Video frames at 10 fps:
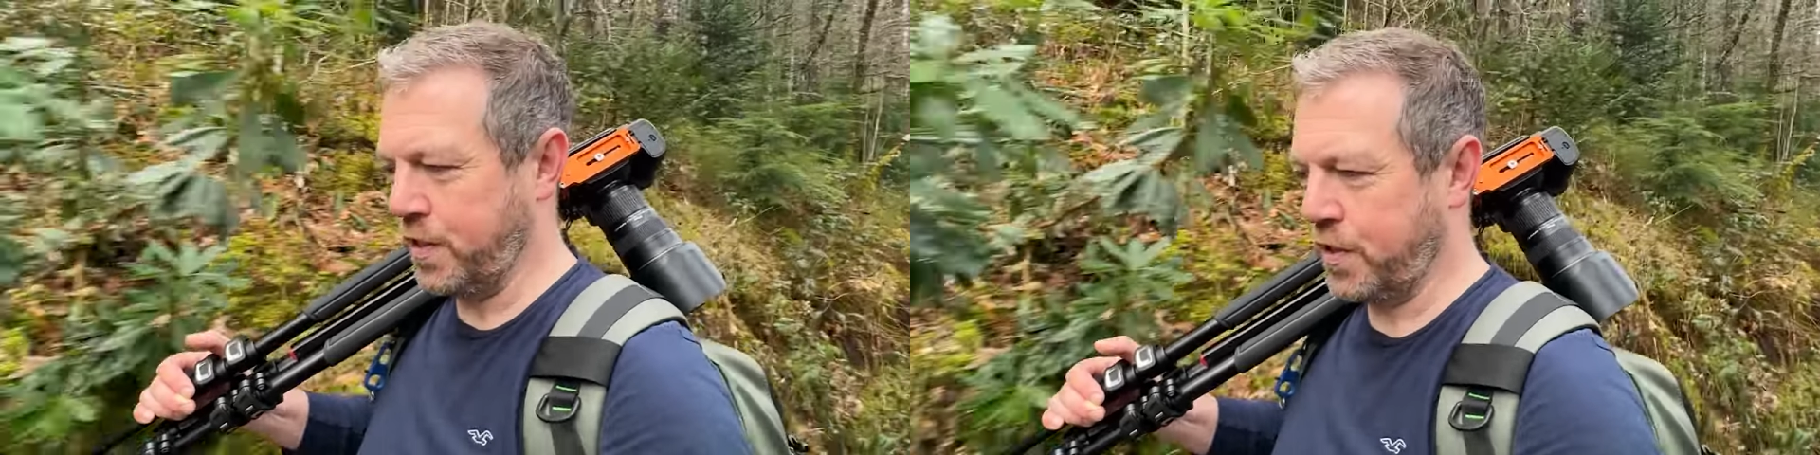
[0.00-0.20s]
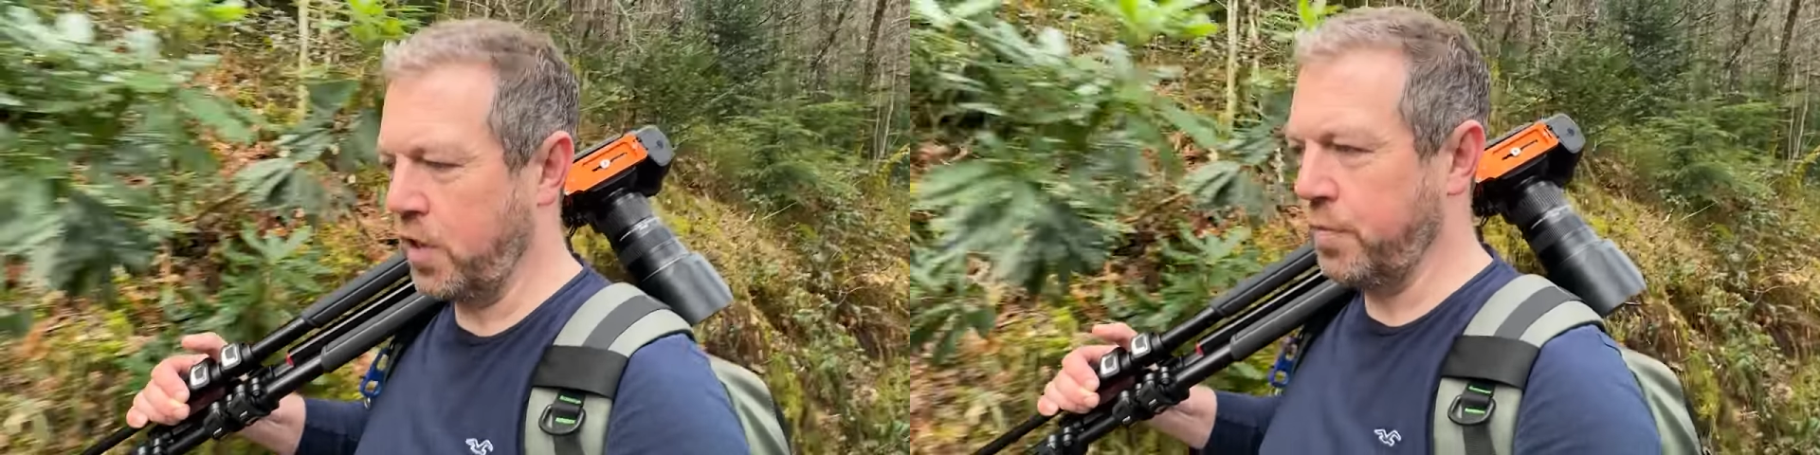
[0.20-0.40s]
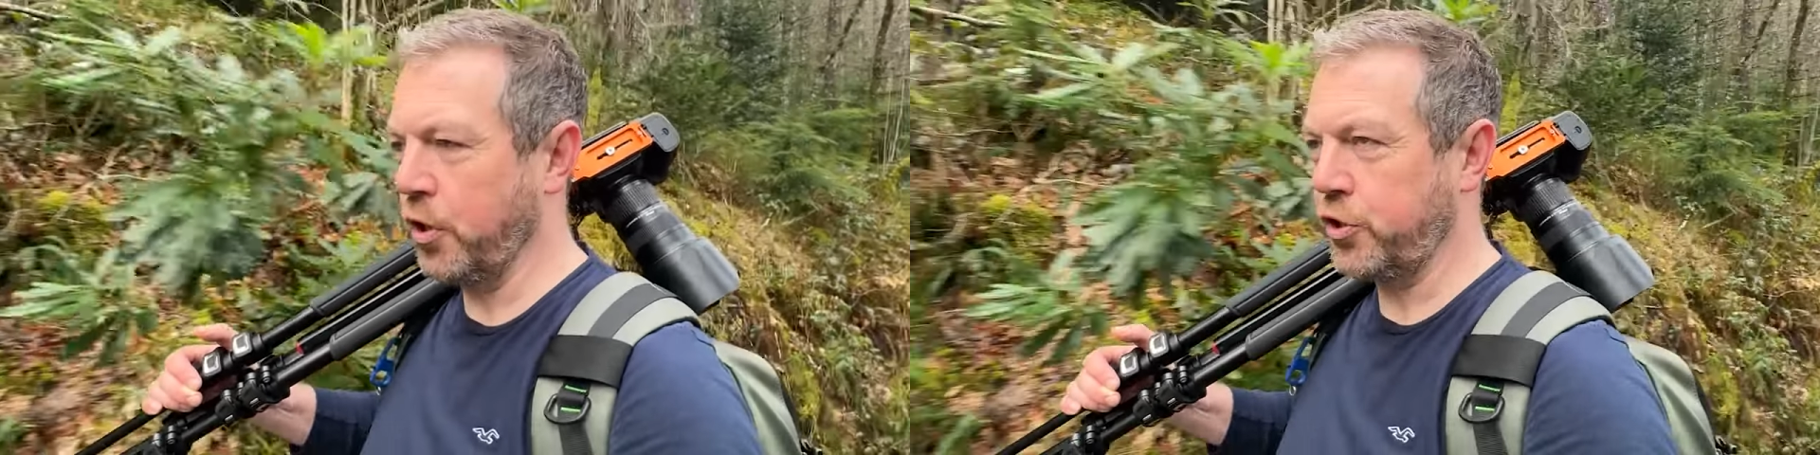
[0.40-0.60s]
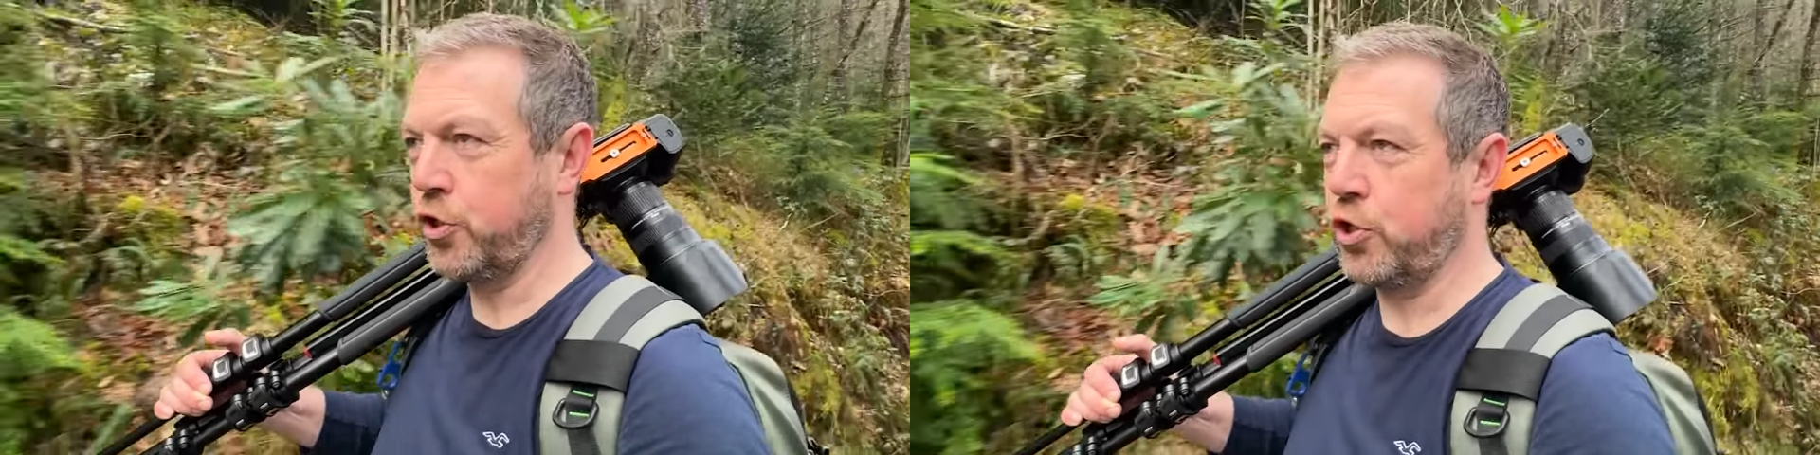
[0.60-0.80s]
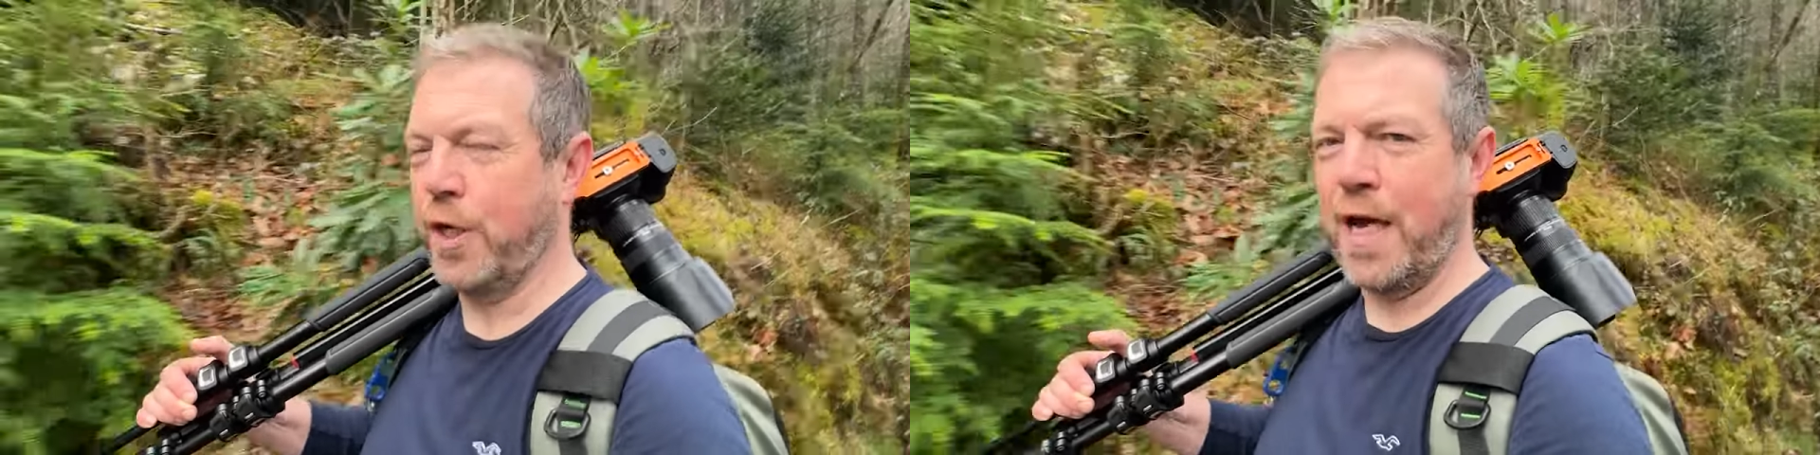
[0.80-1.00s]
so much
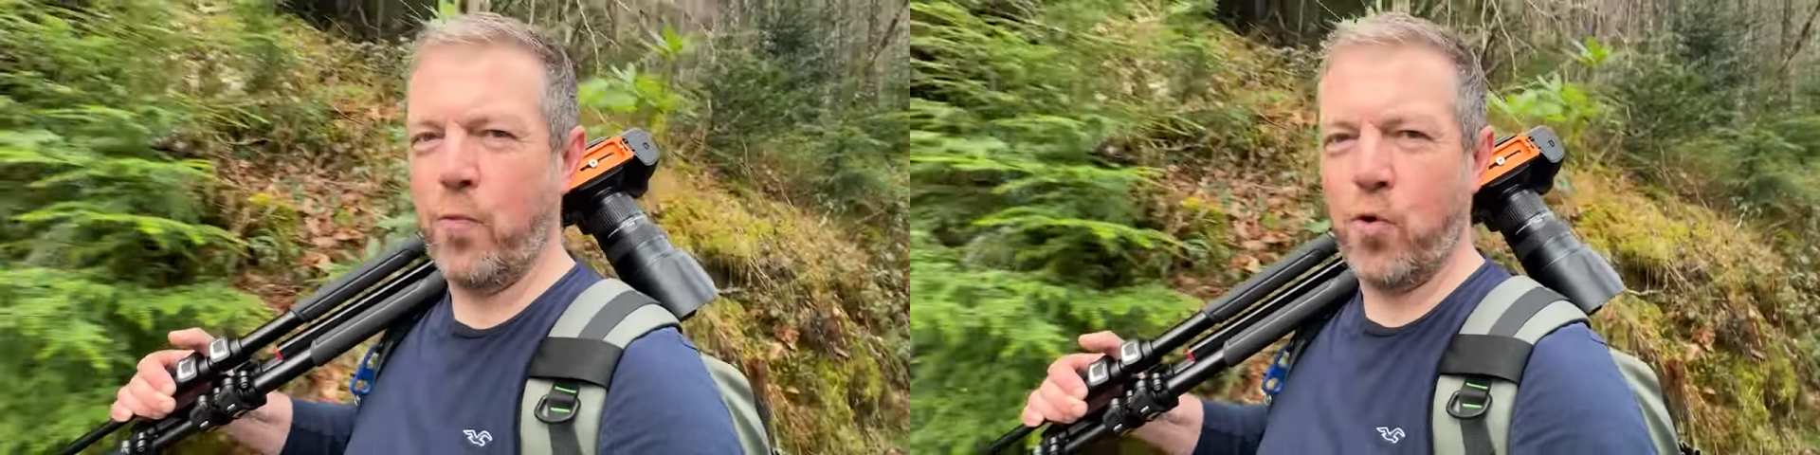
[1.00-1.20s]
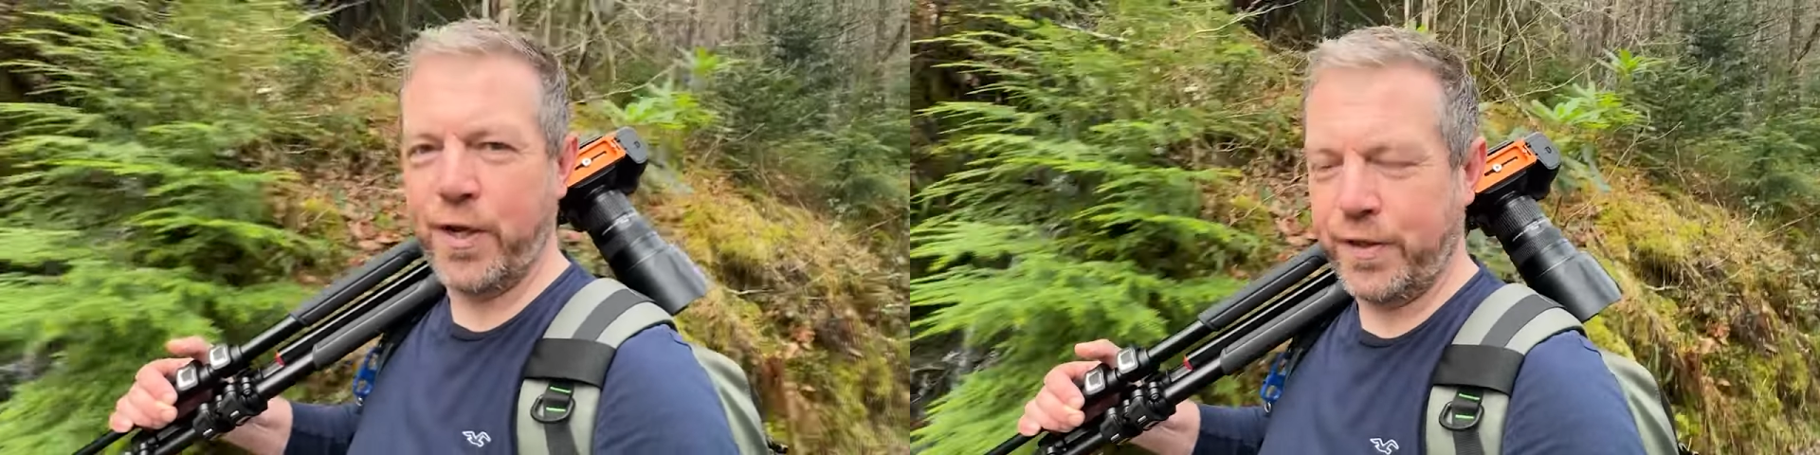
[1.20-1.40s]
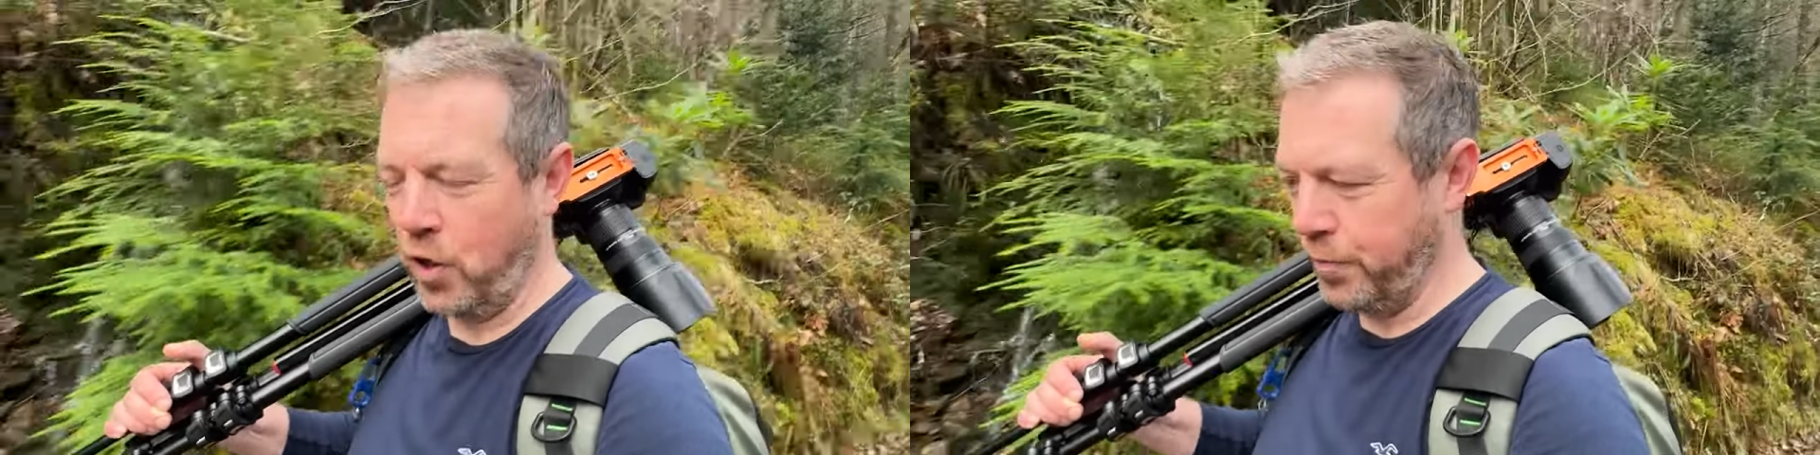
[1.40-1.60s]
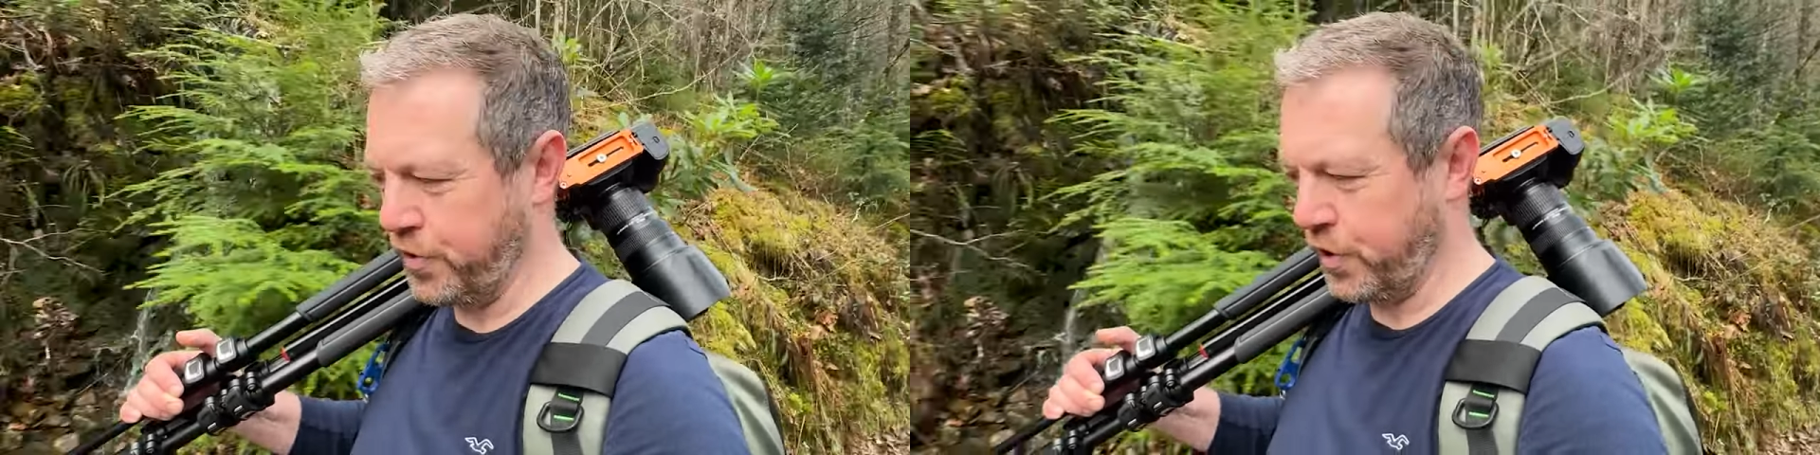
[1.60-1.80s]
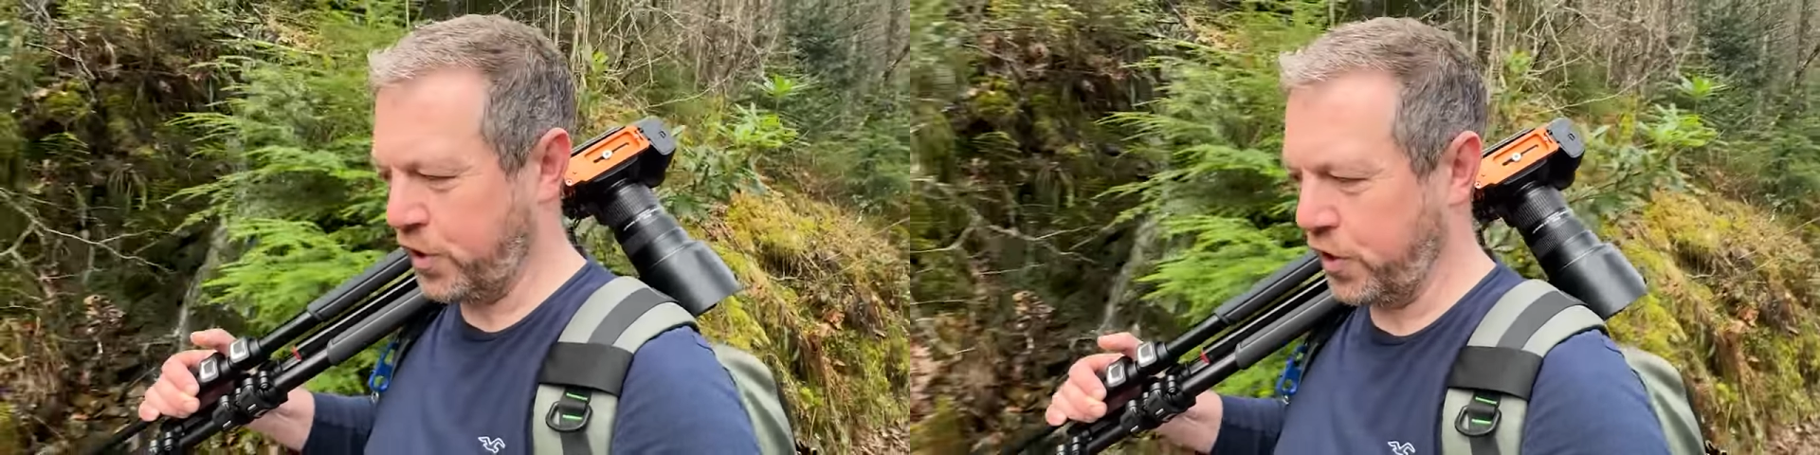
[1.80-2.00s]
and trying to get right
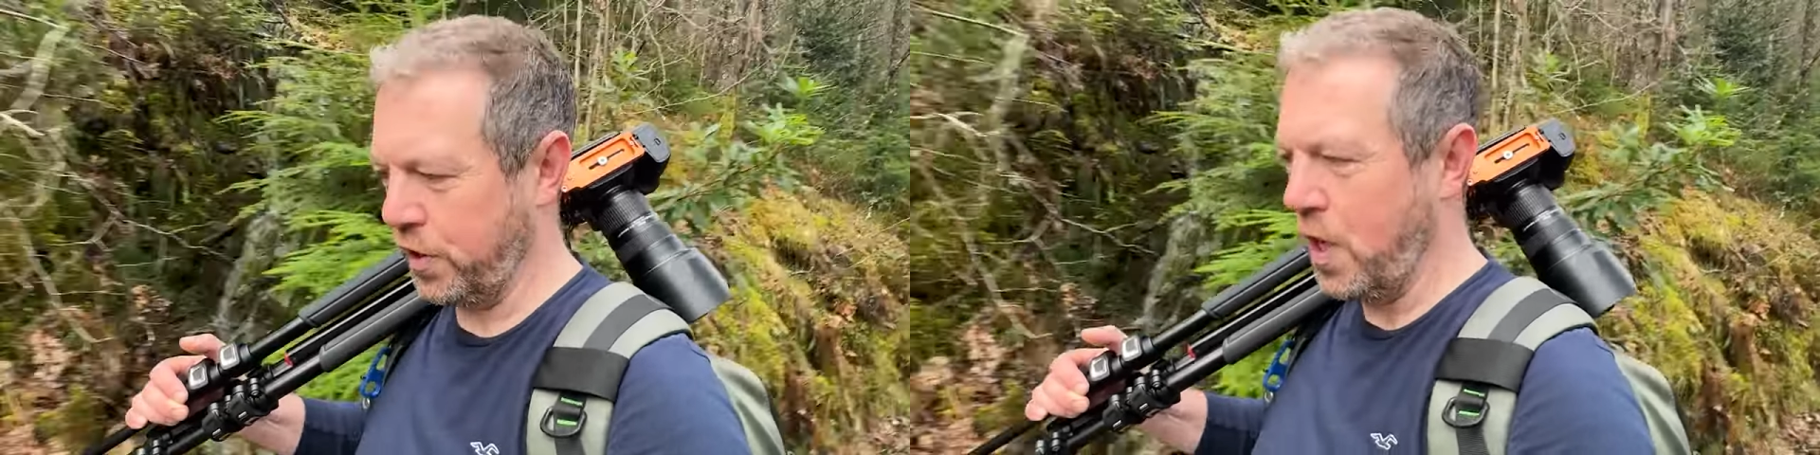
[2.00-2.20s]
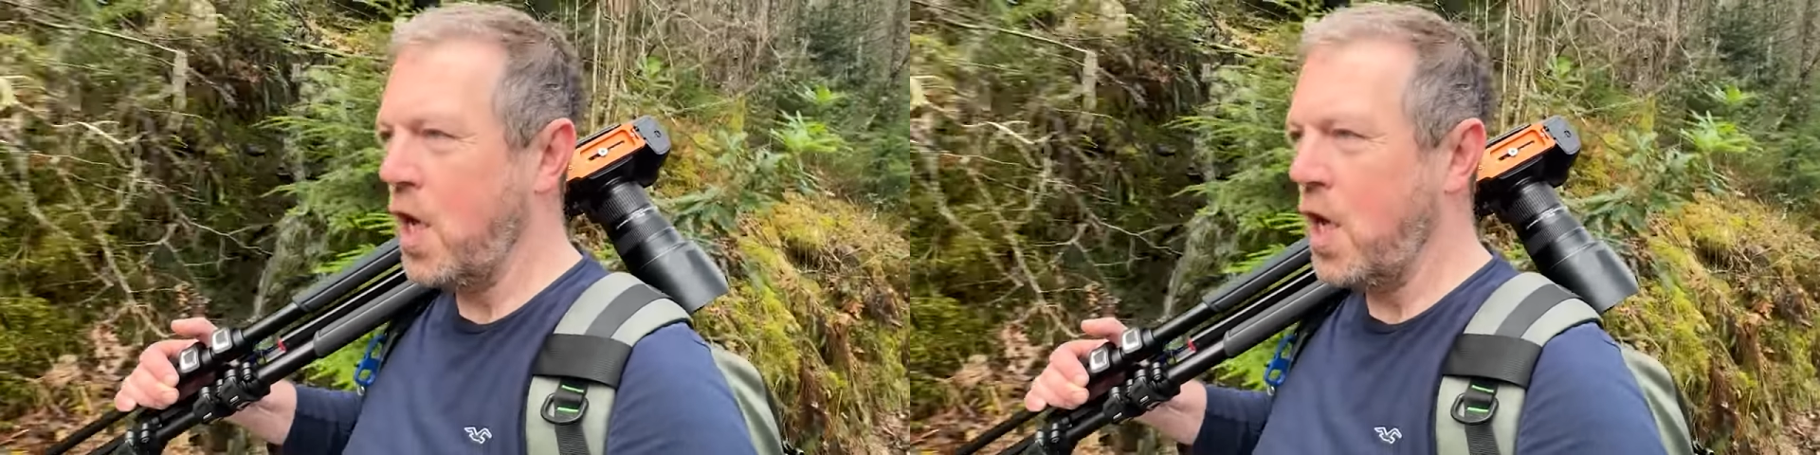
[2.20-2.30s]
composition,